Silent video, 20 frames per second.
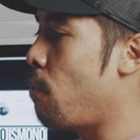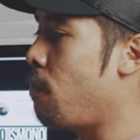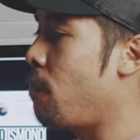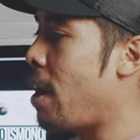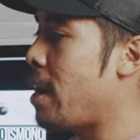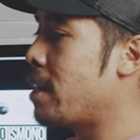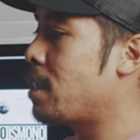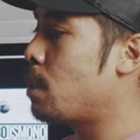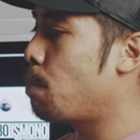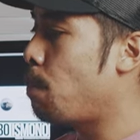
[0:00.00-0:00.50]

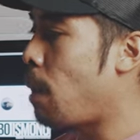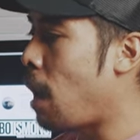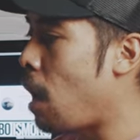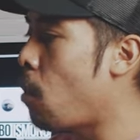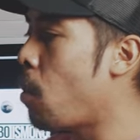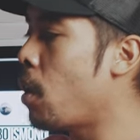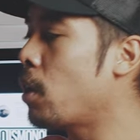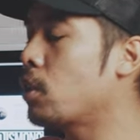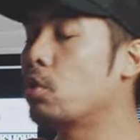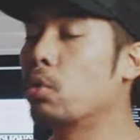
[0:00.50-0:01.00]
provides
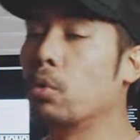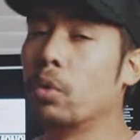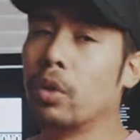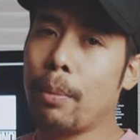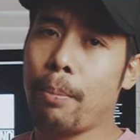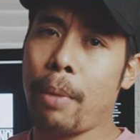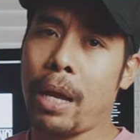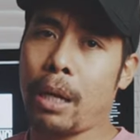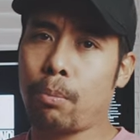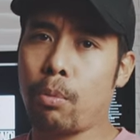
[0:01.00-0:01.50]
power to the
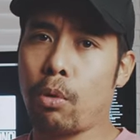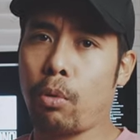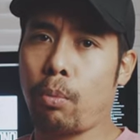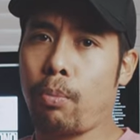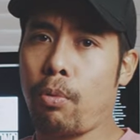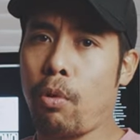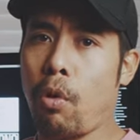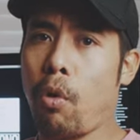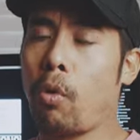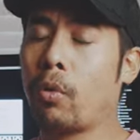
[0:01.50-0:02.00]
MacBook
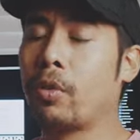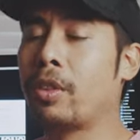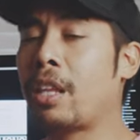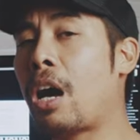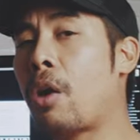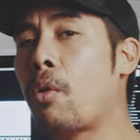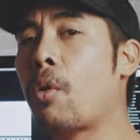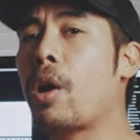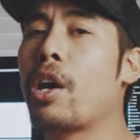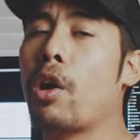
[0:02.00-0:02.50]
Pro.
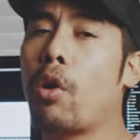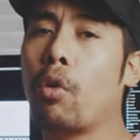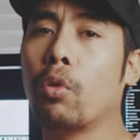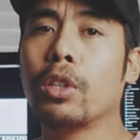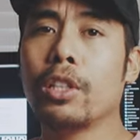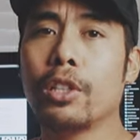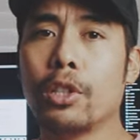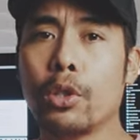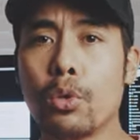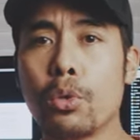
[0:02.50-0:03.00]
Now I
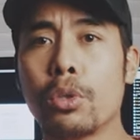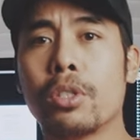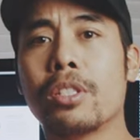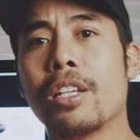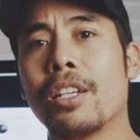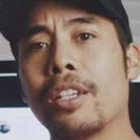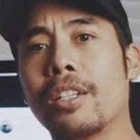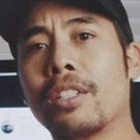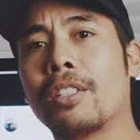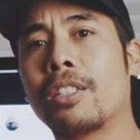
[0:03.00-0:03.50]
only use
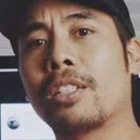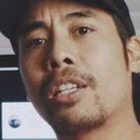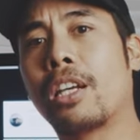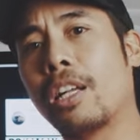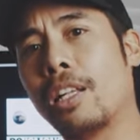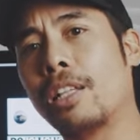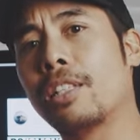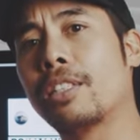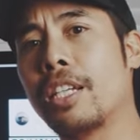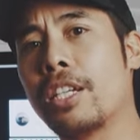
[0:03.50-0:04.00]
this
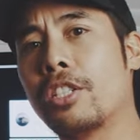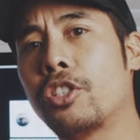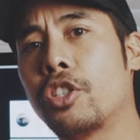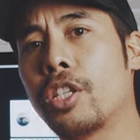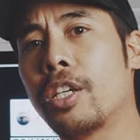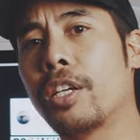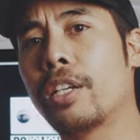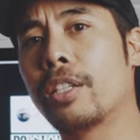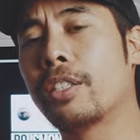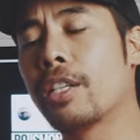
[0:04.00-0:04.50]

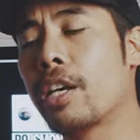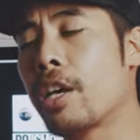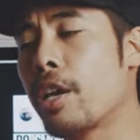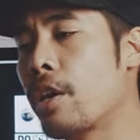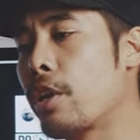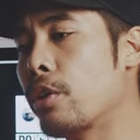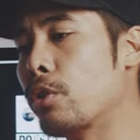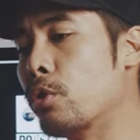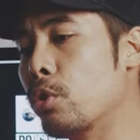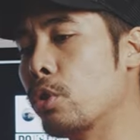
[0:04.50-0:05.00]
Caldigit
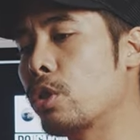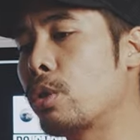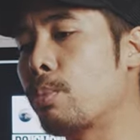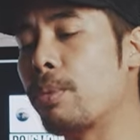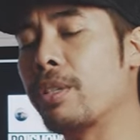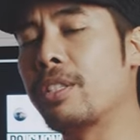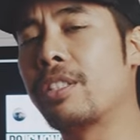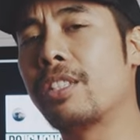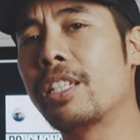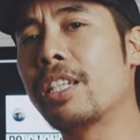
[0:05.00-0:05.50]

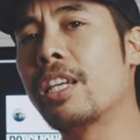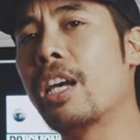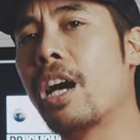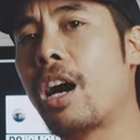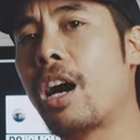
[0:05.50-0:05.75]
USB-C